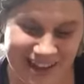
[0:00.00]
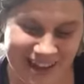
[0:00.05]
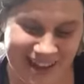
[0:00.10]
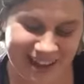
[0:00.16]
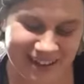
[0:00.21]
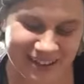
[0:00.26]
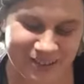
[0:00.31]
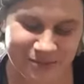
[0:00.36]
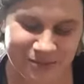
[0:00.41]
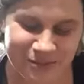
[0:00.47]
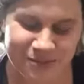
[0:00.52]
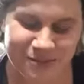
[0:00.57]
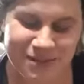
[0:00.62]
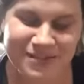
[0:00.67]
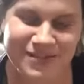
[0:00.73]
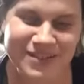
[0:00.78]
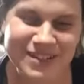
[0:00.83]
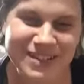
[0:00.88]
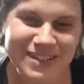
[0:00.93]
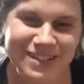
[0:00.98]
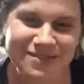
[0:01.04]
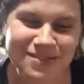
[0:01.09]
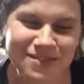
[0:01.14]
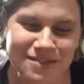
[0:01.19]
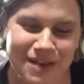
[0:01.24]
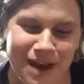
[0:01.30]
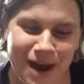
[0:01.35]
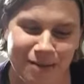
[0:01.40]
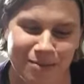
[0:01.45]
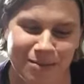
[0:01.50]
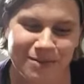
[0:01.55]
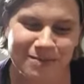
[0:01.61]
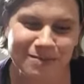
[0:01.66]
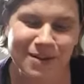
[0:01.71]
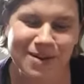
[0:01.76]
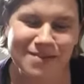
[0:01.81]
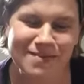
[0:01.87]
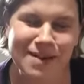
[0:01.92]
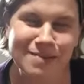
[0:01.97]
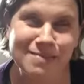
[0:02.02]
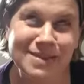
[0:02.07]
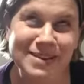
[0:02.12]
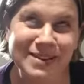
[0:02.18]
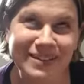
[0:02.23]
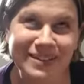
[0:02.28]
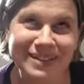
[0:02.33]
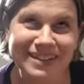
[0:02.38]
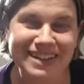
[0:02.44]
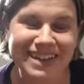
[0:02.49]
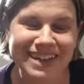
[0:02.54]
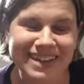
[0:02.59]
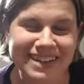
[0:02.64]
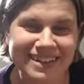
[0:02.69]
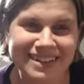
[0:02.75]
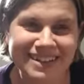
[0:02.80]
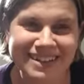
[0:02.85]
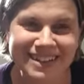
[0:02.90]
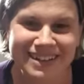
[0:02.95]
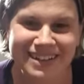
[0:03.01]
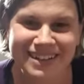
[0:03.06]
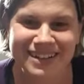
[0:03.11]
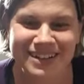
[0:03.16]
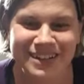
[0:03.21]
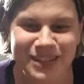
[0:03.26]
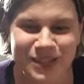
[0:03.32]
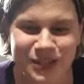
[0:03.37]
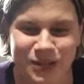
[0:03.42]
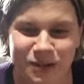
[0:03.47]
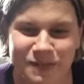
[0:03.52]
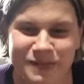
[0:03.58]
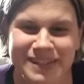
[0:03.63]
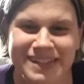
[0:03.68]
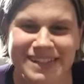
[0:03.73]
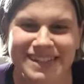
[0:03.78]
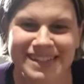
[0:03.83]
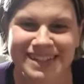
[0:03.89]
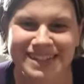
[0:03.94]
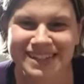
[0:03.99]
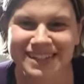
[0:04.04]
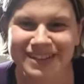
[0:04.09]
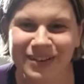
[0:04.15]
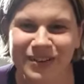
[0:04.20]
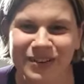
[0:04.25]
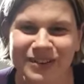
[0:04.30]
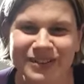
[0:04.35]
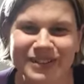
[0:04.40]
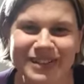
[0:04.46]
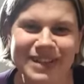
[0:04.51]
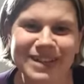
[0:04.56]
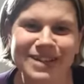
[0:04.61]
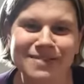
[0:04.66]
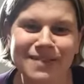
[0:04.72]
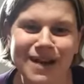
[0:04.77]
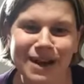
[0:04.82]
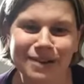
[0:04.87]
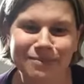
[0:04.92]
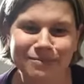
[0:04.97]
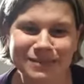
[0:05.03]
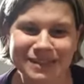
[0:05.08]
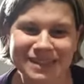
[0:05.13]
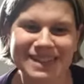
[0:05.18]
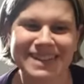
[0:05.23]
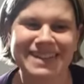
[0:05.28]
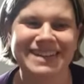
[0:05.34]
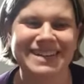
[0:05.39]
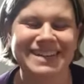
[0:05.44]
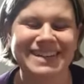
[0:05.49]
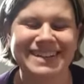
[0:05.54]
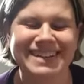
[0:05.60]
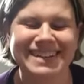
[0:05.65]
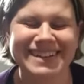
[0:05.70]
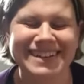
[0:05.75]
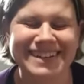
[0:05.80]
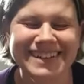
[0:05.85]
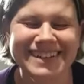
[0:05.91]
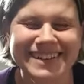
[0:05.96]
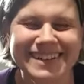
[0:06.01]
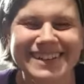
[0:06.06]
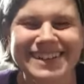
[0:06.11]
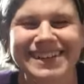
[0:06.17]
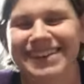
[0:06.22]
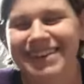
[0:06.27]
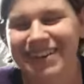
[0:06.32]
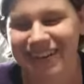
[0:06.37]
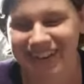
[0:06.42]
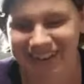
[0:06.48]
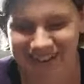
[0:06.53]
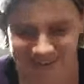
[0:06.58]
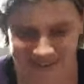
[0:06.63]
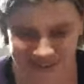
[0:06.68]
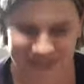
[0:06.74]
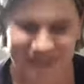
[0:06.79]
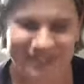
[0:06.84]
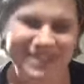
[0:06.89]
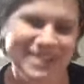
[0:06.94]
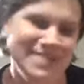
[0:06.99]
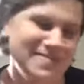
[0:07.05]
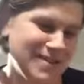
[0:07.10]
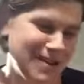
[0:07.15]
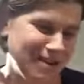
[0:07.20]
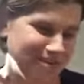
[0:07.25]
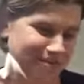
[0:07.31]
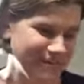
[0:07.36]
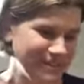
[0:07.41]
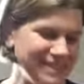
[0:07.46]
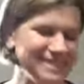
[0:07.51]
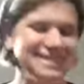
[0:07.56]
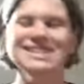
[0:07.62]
Helen was my first ever wrap, my wrappy holiday, and she's got me addicted to holidaying wraps. I love holidaying wraps.